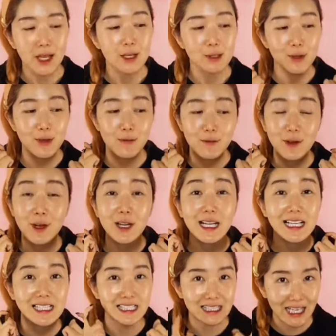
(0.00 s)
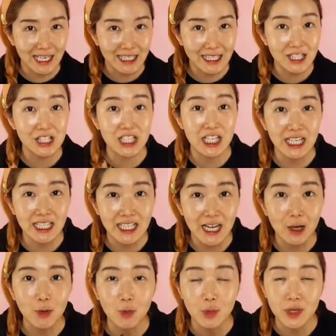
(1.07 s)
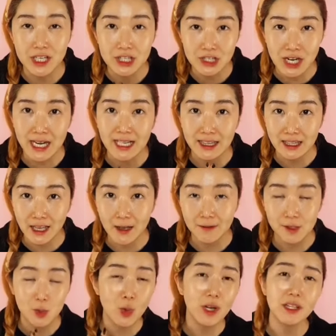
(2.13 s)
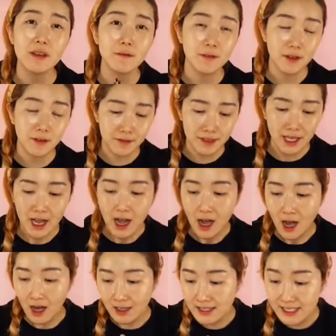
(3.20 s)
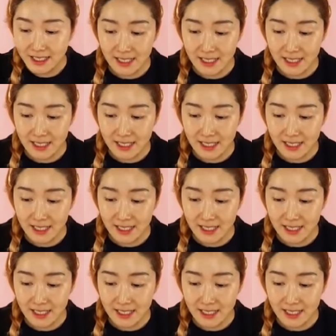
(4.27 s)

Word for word: So if you're excited, check out Wish Try Love's 25th uh,